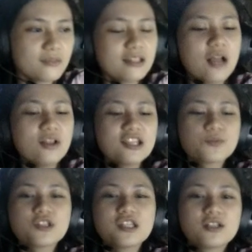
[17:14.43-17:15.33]
Now let's
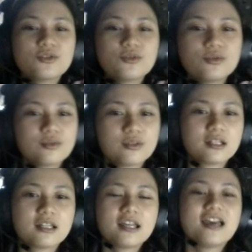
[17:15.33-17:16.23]
proceed to
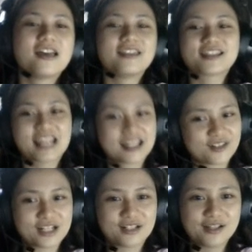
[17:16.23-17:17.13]
the
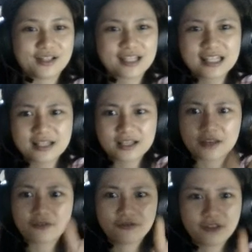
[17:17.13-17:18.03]
centrioles. This is a